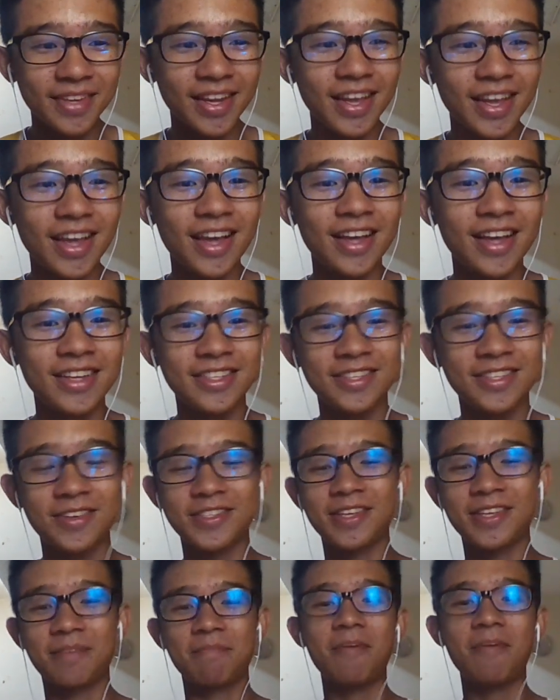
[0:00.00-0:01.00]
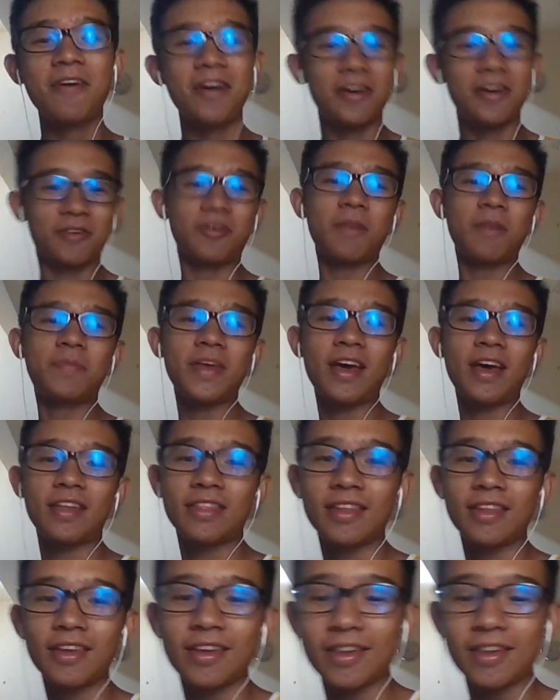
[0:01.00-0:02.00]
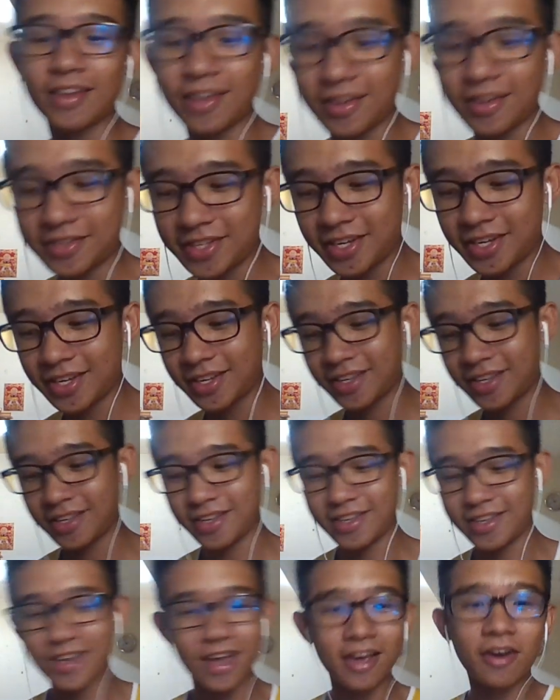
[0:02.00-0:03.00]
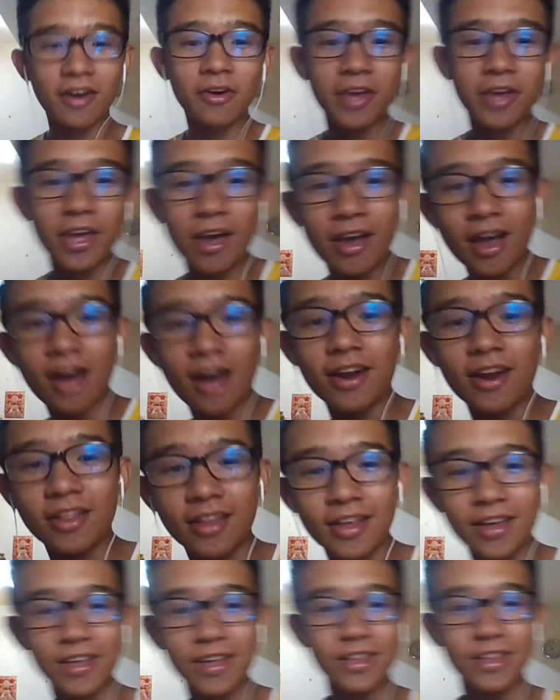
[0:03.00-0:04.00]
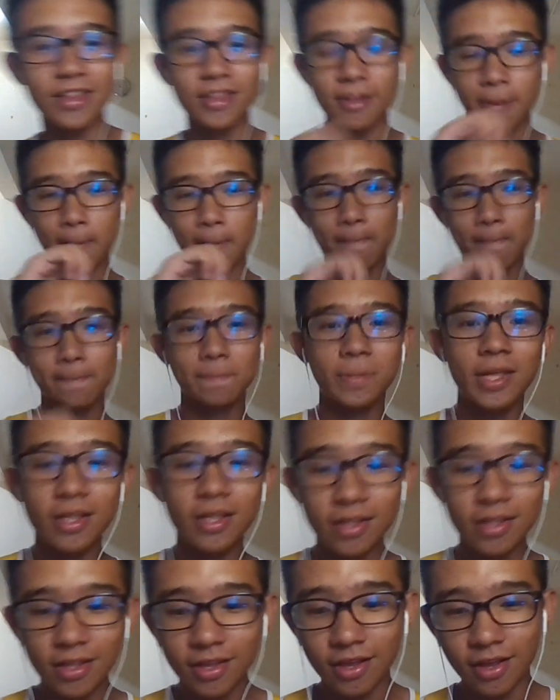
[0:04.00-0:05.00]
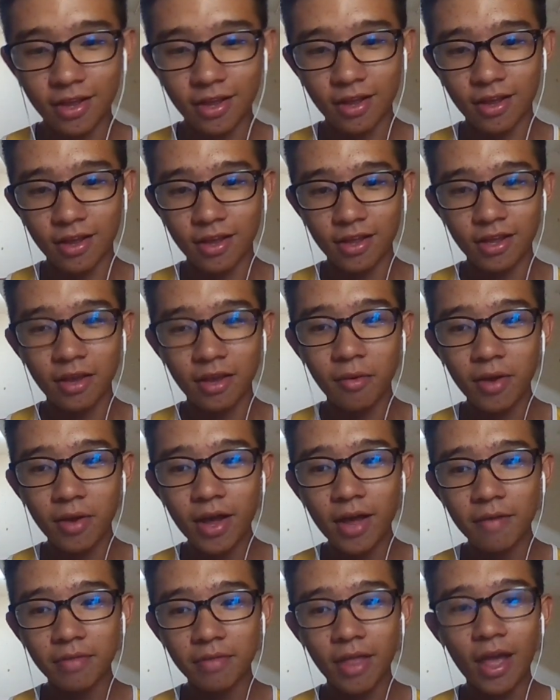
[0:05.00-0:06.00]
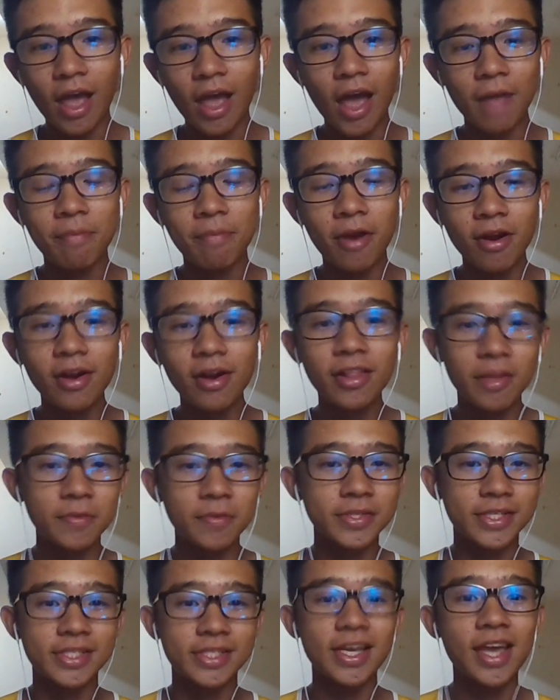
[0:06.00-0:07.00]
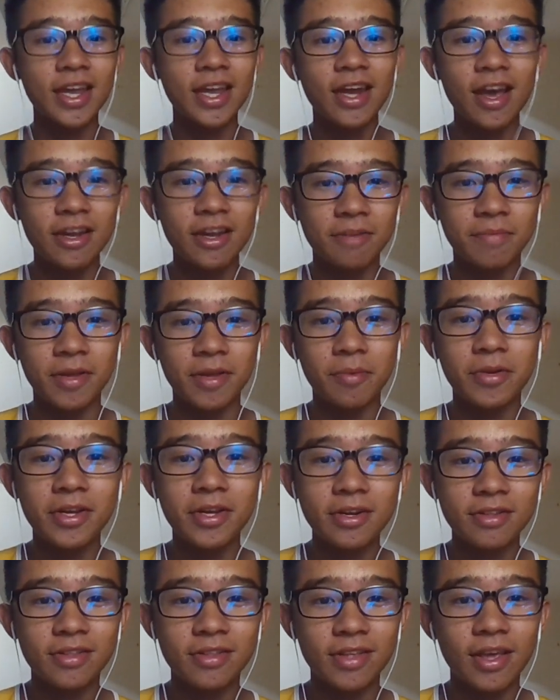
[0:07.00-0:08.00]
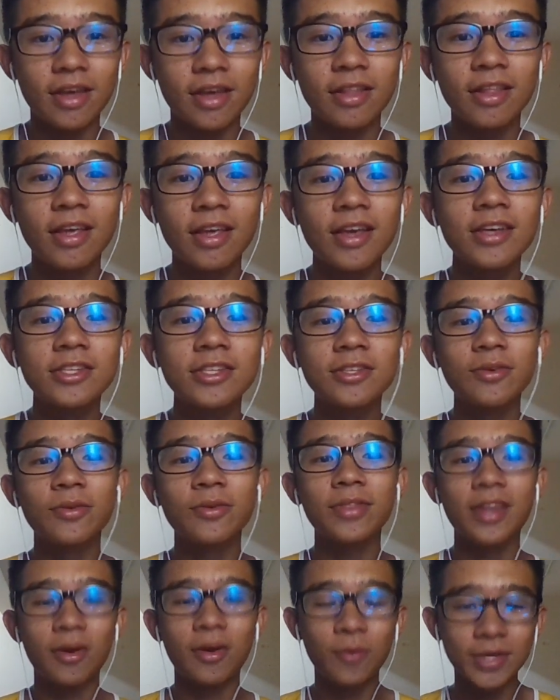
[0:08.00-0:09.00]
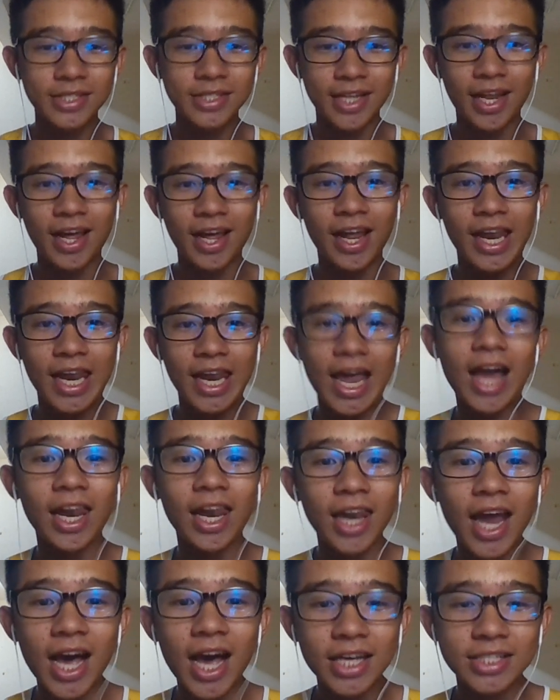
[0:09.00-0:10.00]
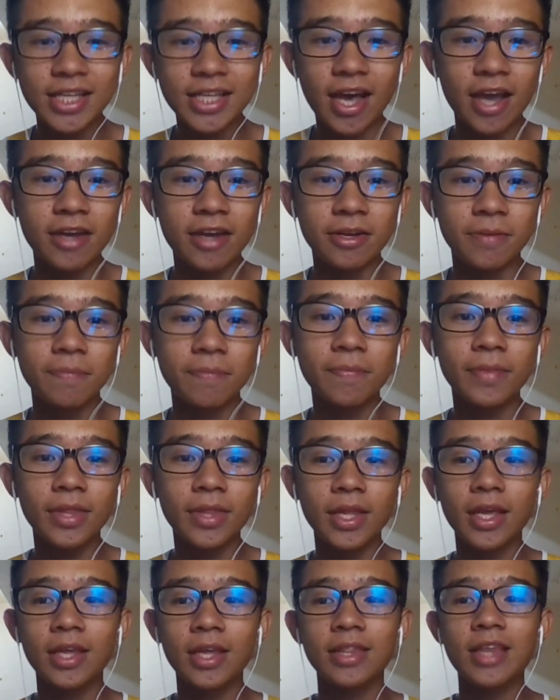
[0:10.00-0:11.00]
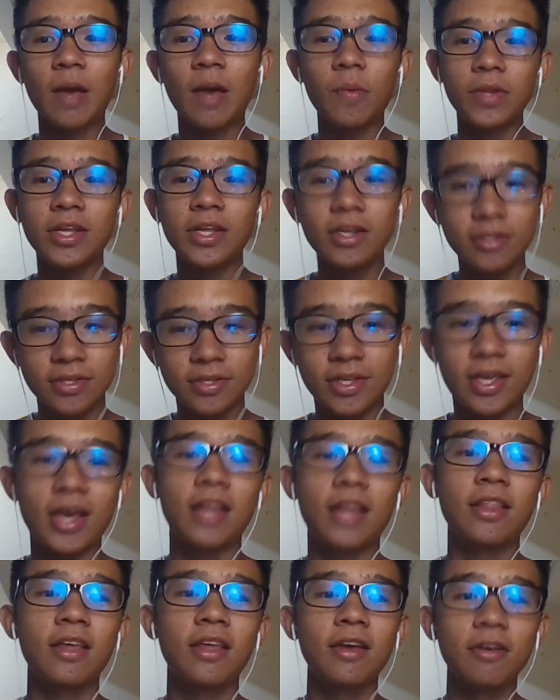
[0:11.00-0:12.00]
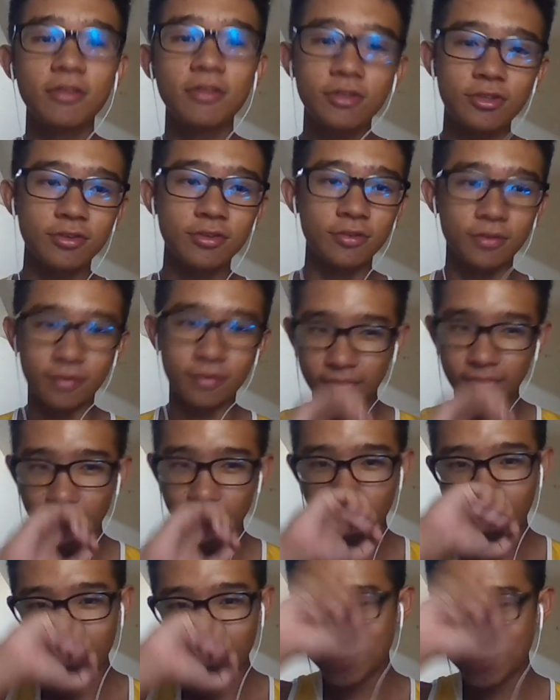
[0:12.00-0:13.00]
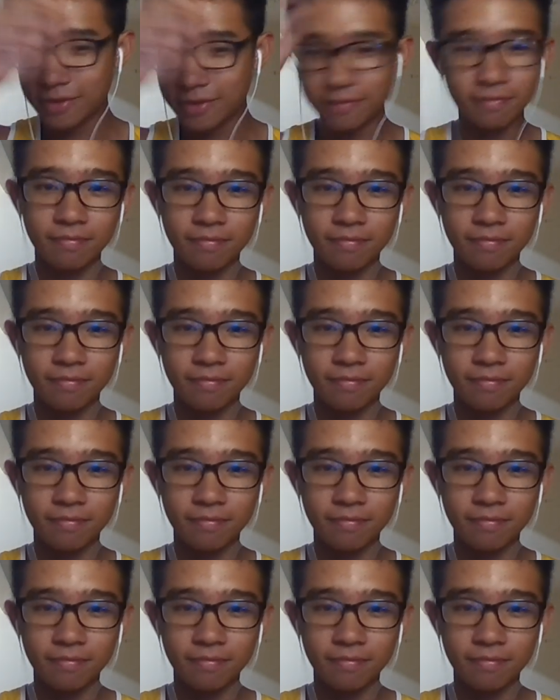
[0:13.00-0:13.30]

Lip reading: So I was like, Mara, grab that. And he's like, yeah, okay, I got it. Then it was apparently that was a second item that we needed to get. So there was a last item that we needed to get to, I think,